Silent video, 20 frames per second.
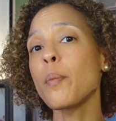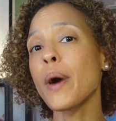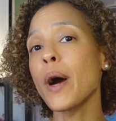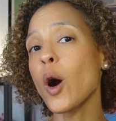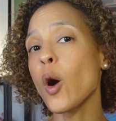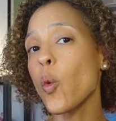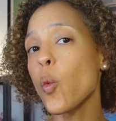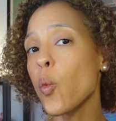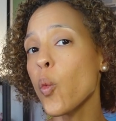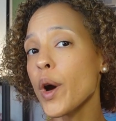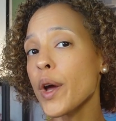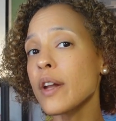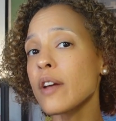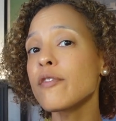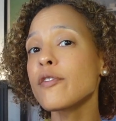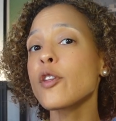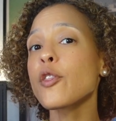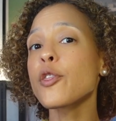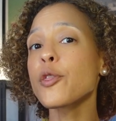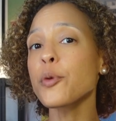about one
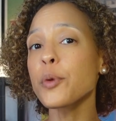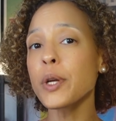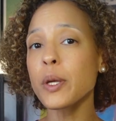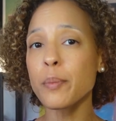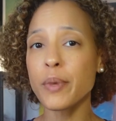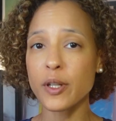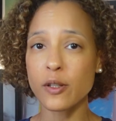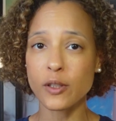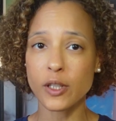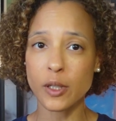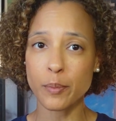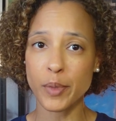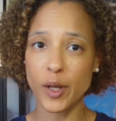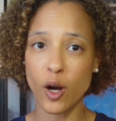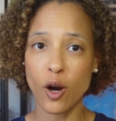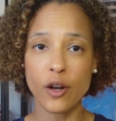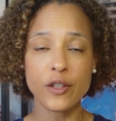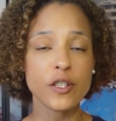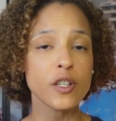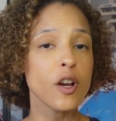of the three building
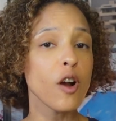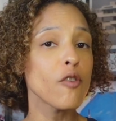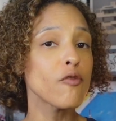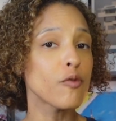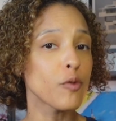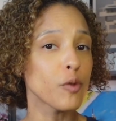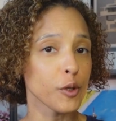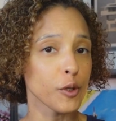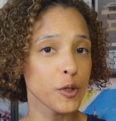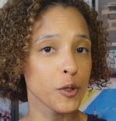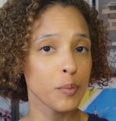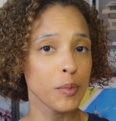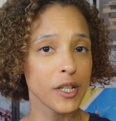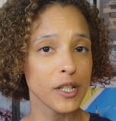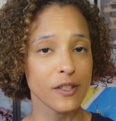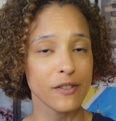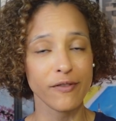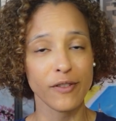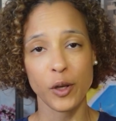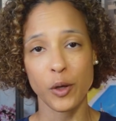blocks of
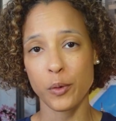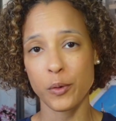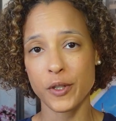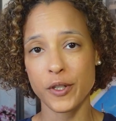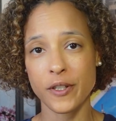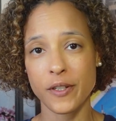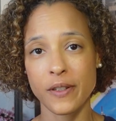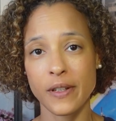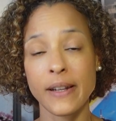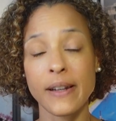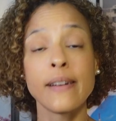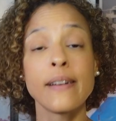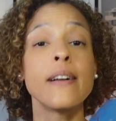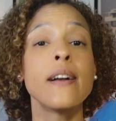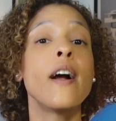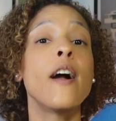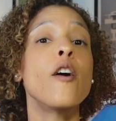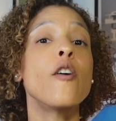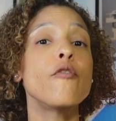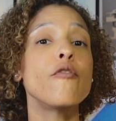workspace flows,
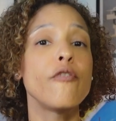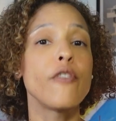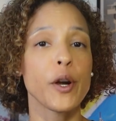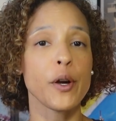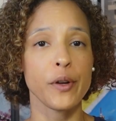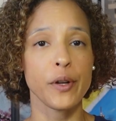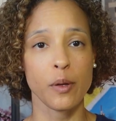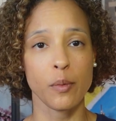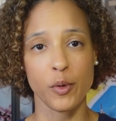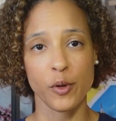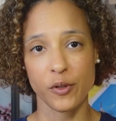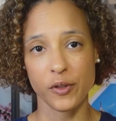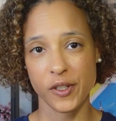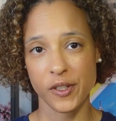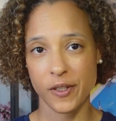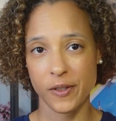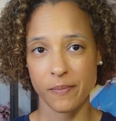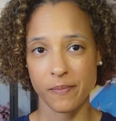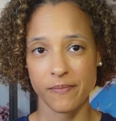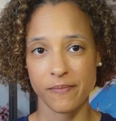
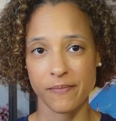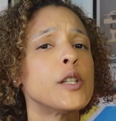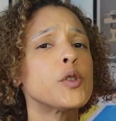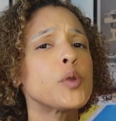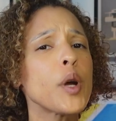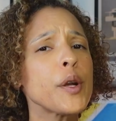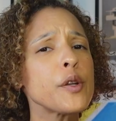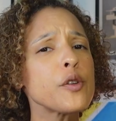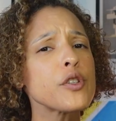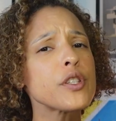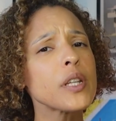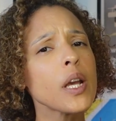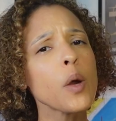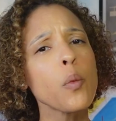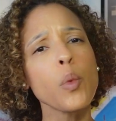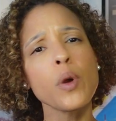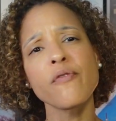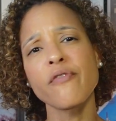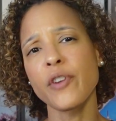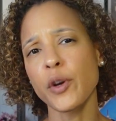variables. To understand
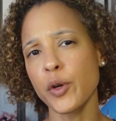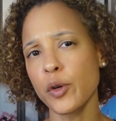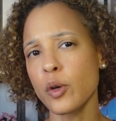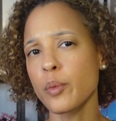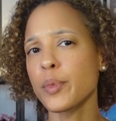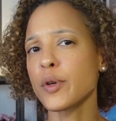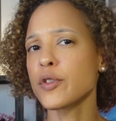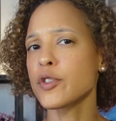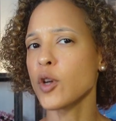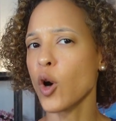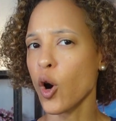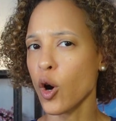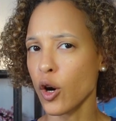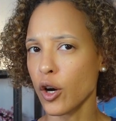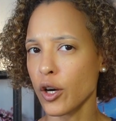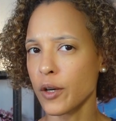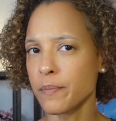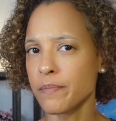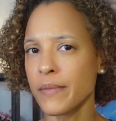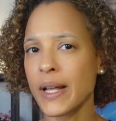what variables
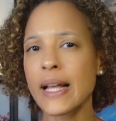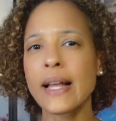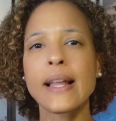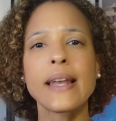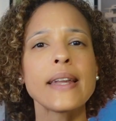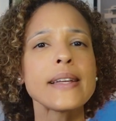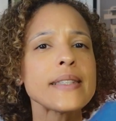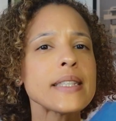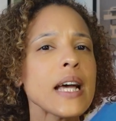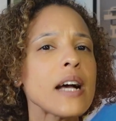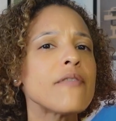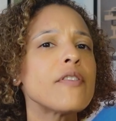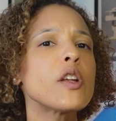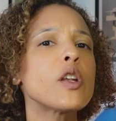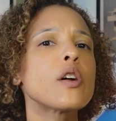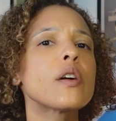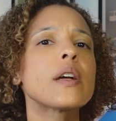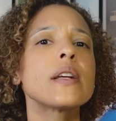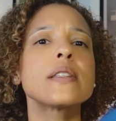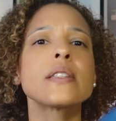are, let's have a
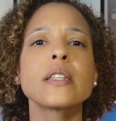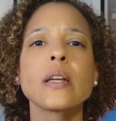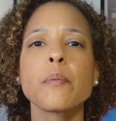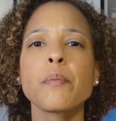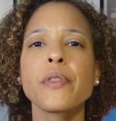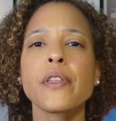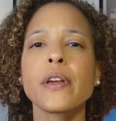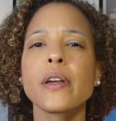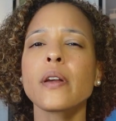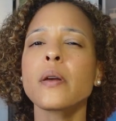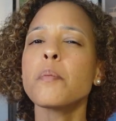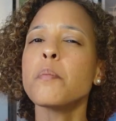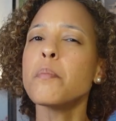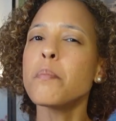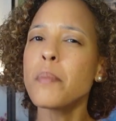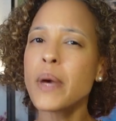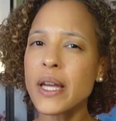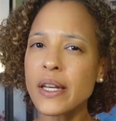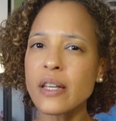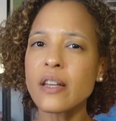look at something
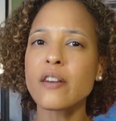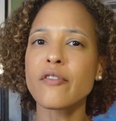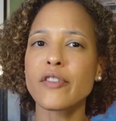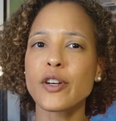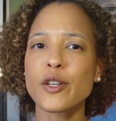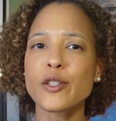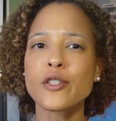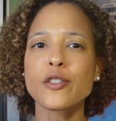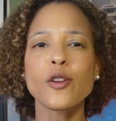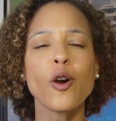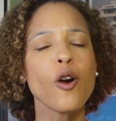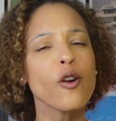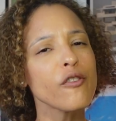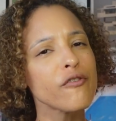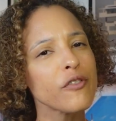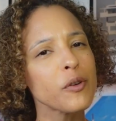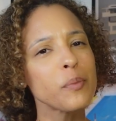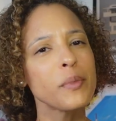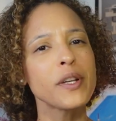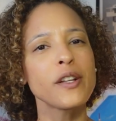many of us are
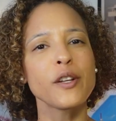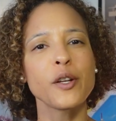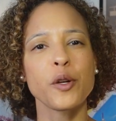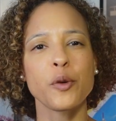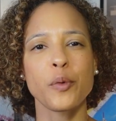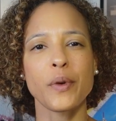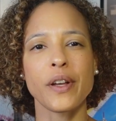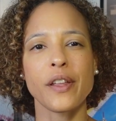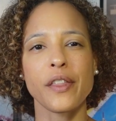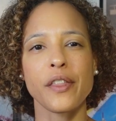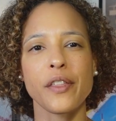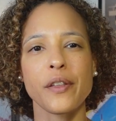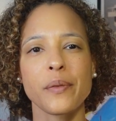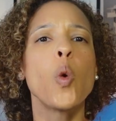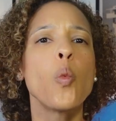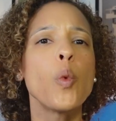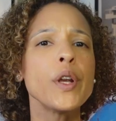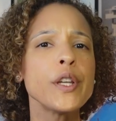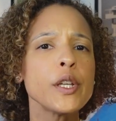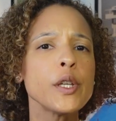familiar with.
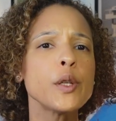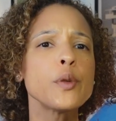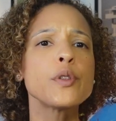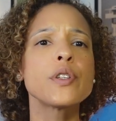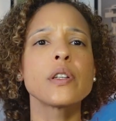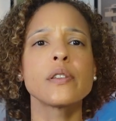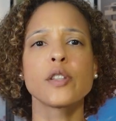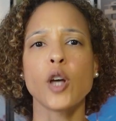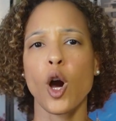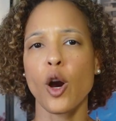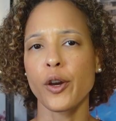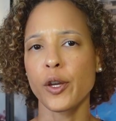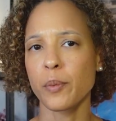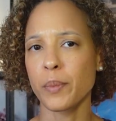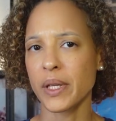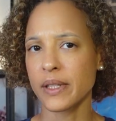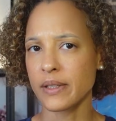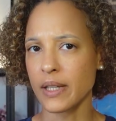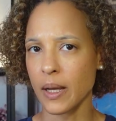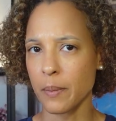When you use a
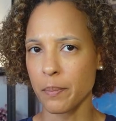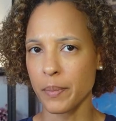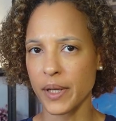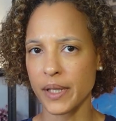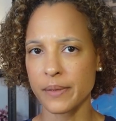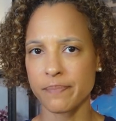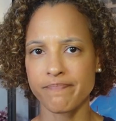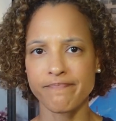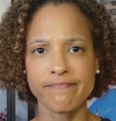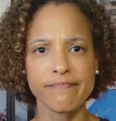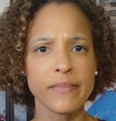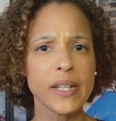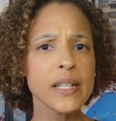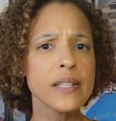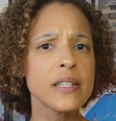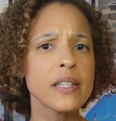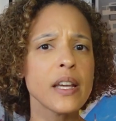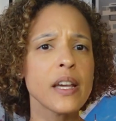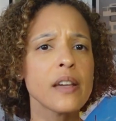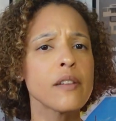document template,
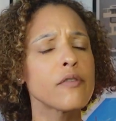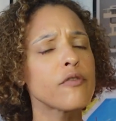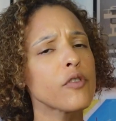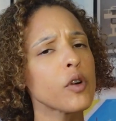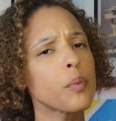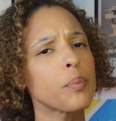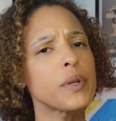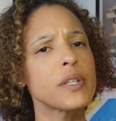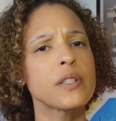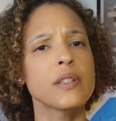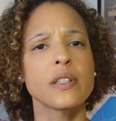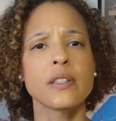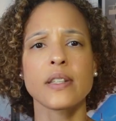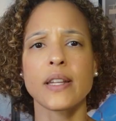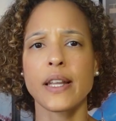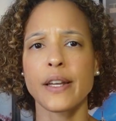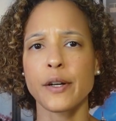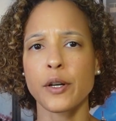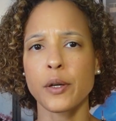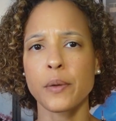let's say for a business
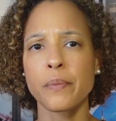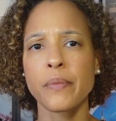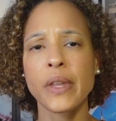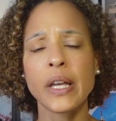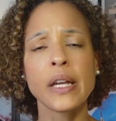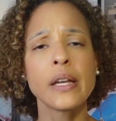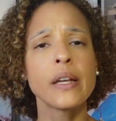letter,